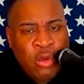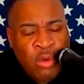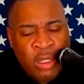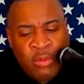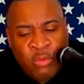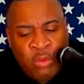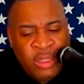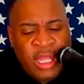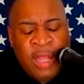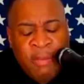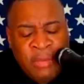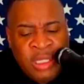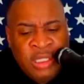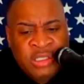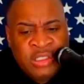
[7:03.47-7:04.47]
And what that
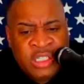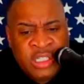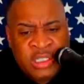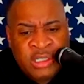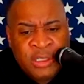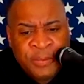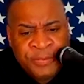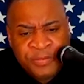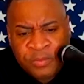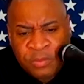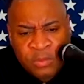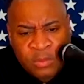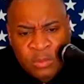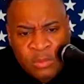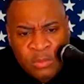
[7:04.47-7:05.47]
means is
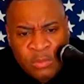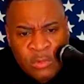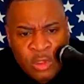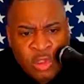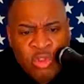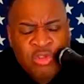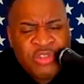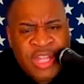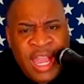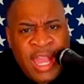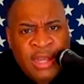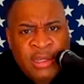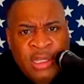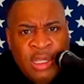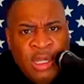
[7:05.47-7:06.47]
you
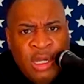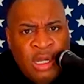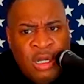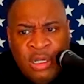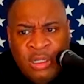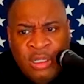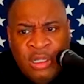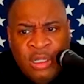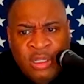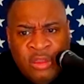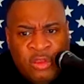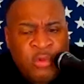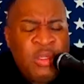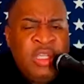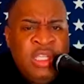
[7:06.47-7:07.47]
sign a
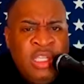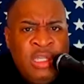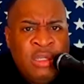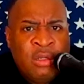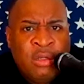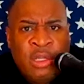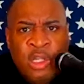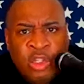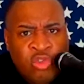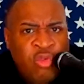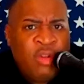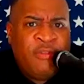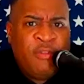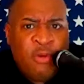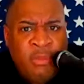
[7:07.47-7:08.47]
3-year,
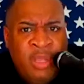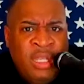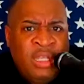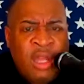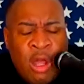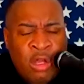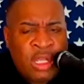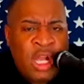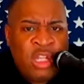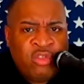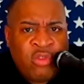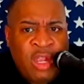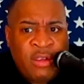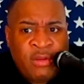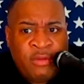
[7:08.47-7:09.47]
$24 million
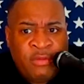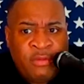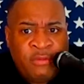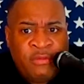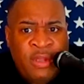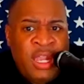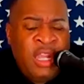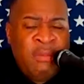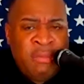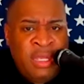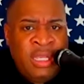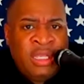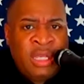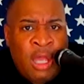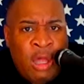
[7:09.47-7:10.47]
contract for $8
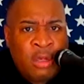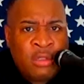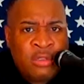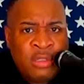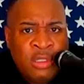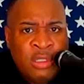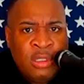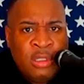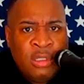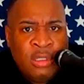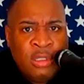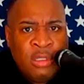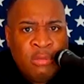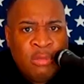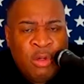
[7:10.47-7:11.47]
million.
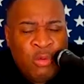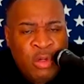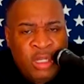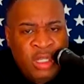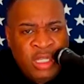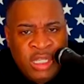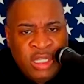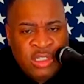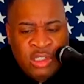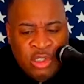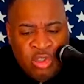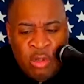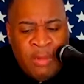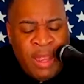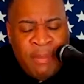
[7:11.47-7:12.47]
But what it is
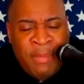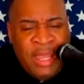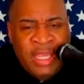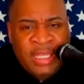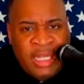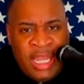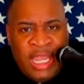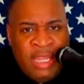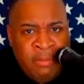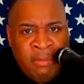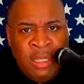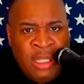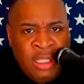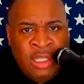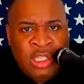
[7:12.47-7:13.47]
you're not making $8
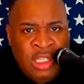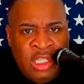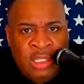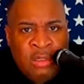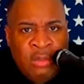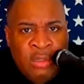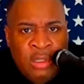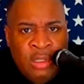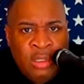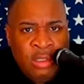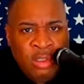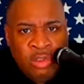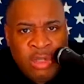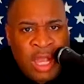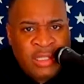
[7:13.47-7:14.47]
million a year.
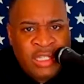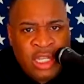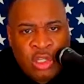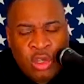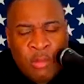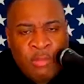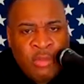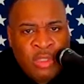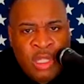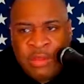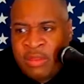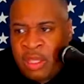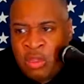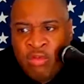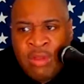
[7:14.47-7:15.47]
You got to take your, let's
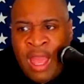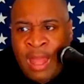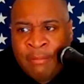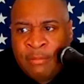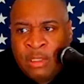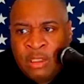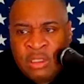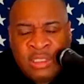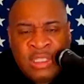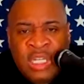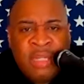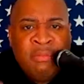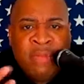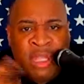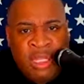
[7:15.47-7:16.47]
say you got
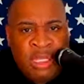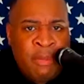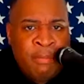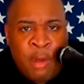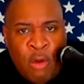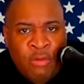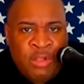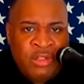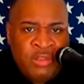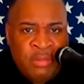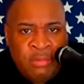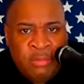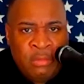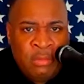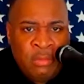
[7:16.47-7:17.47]
$10 million in bonus,
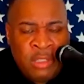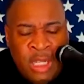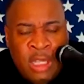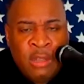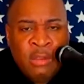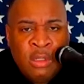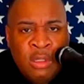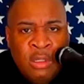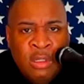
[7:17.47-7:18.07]
okay?